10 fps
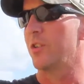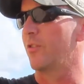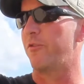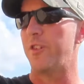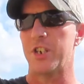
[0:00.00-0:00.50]

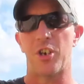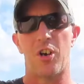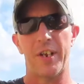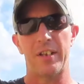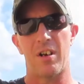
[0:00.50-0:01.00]
fish
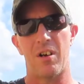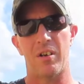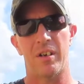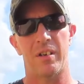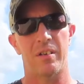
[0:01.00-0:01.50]
all day
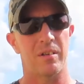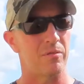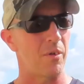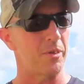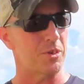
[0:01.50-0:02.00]
long,
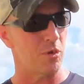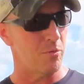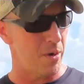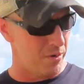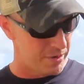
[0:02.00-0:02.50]
run the
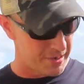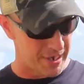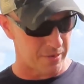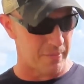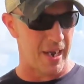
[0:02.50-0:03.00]
trolling motor,
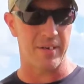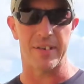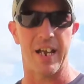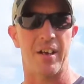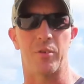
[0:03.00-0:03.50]
take their battery
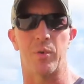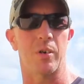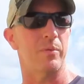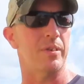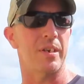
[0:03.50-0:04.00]
down to
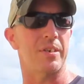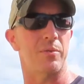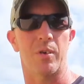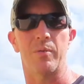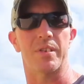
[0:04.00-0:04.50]
where
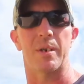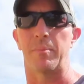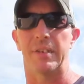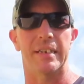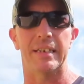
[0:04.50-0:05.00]
it was
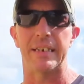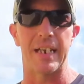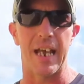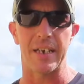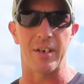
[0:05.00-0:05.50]
completely
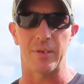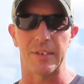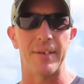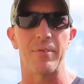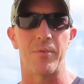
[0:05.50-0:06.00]
dead, you know,
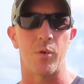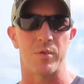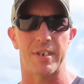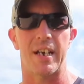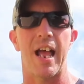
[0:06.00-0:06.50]
11
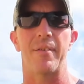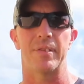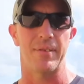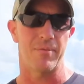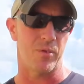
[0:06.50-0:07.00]
volts, 10.5,
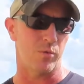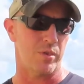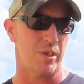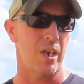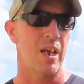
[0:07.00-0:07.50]
11
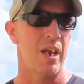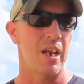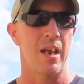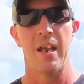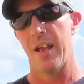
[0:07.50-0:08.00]
volts.
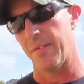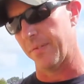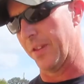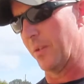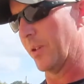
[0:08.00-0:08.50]

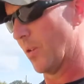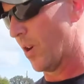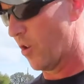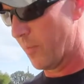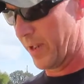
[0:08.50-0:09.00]
Then they would go
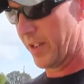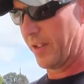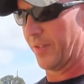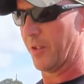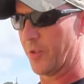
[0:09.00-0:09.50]
home,
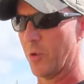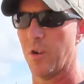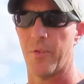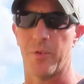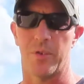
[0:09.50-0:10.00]
they'd throw it
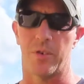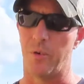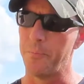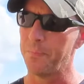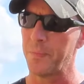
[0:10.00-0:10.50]
on their
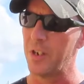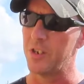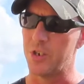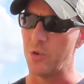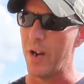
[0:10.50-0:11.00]
little
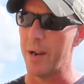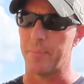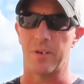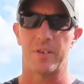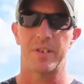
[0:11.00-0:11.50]
2
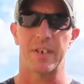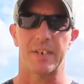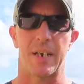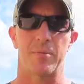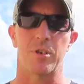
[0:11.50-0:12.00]
amp or
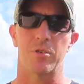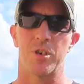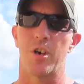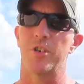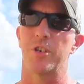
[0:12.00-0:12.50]
6 amp trickle
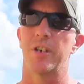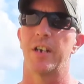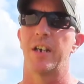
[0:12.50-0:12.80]
charger,